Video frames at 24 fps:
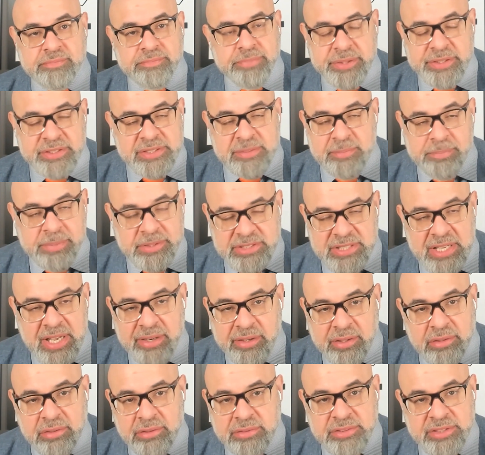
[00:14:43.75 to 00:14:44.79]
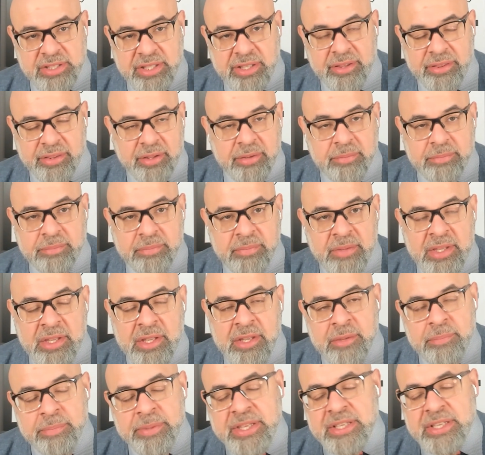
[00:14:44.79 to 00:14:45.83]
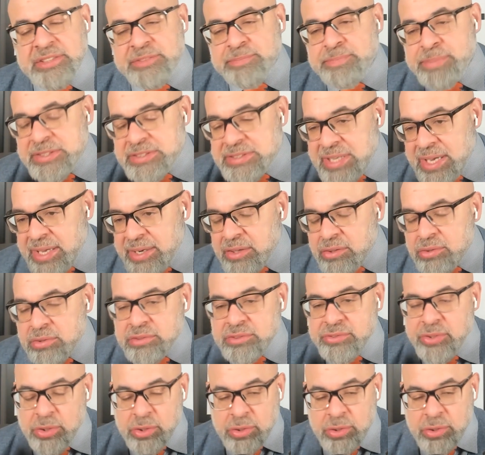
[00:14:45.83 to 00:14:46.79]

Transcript: botanicals in them, because botanicals,